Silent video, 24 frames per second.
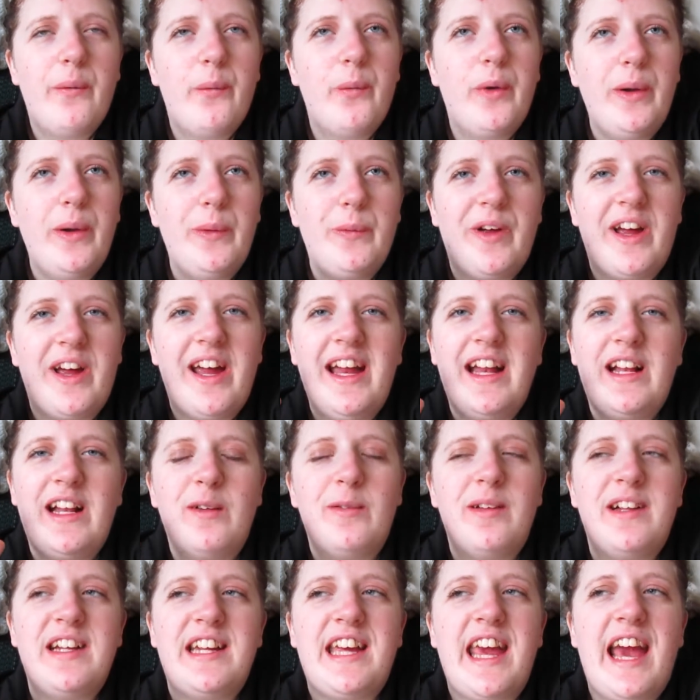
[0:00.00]
one, right? And I'm
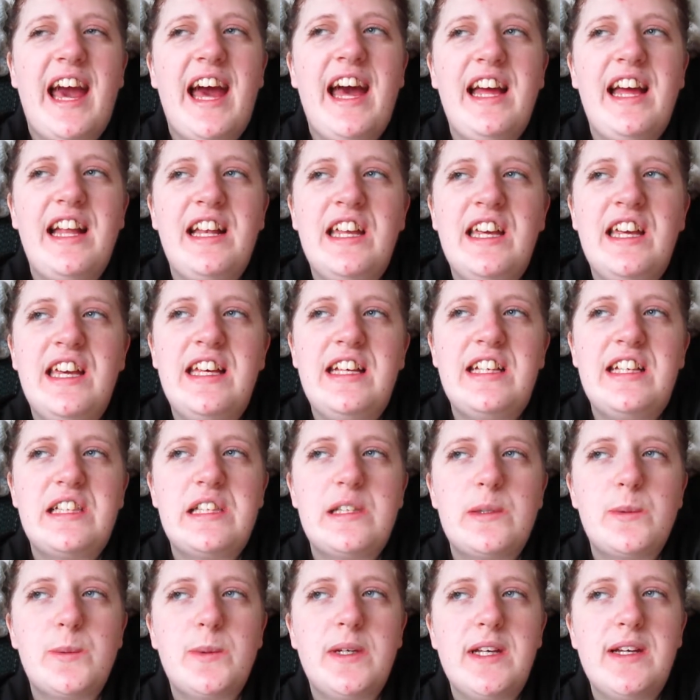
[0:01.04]
like, yeah. And he
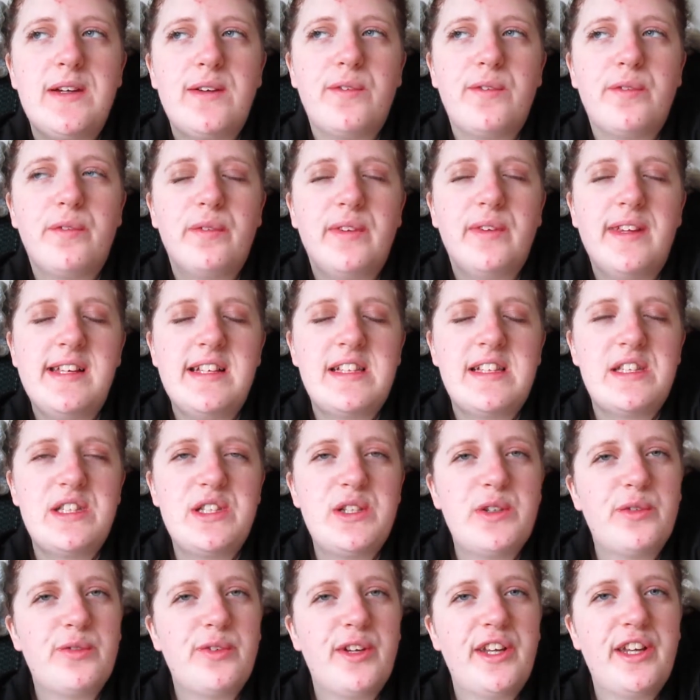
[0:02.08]
says, well, you're, he says,
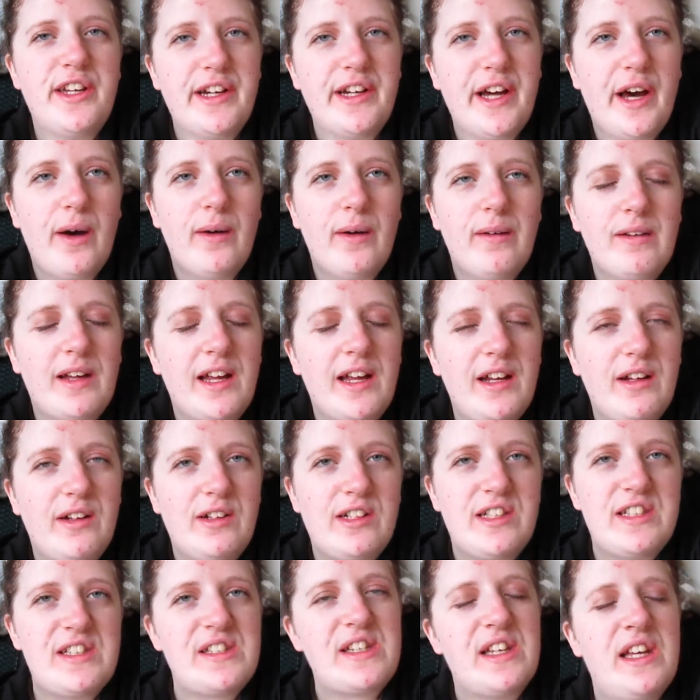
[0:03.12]
you're free to go. You know,
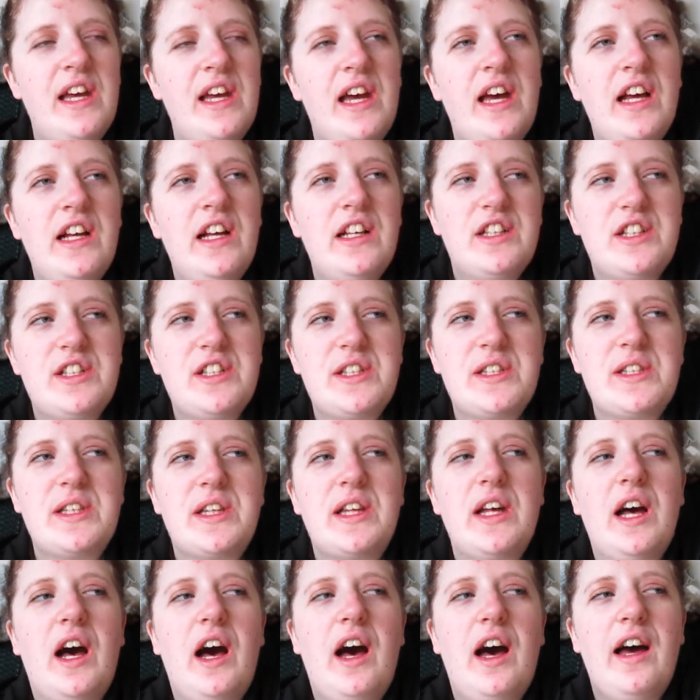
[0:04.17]
just, just
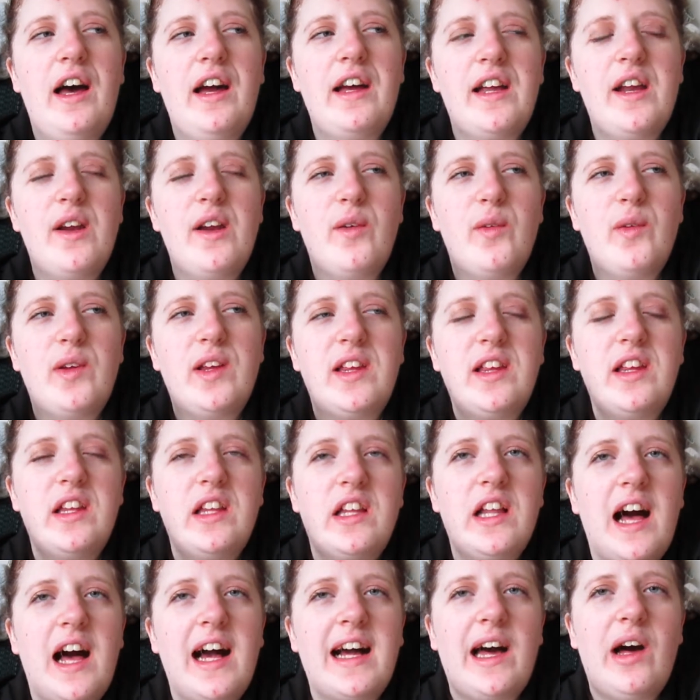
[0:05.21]
uh, you know, you
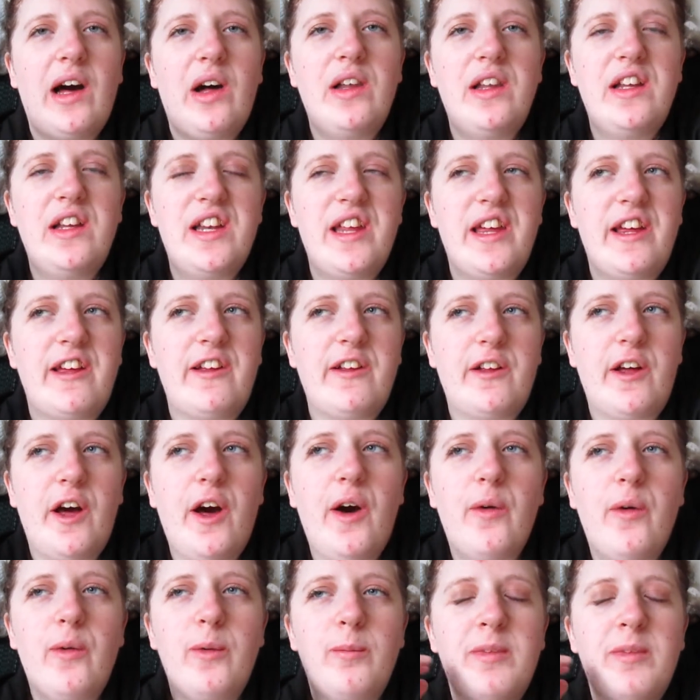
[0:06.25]
clock out and then you can
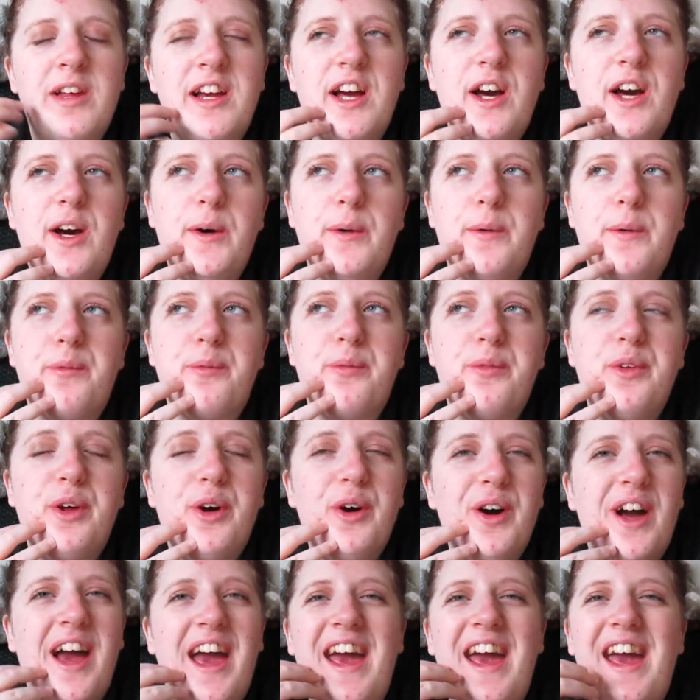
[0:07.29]
go. I'm like, oh,
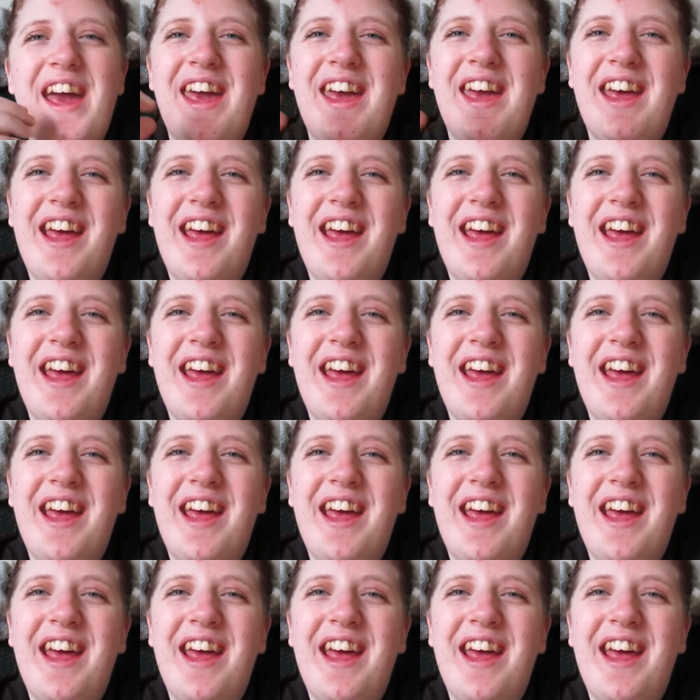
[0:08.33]
okay.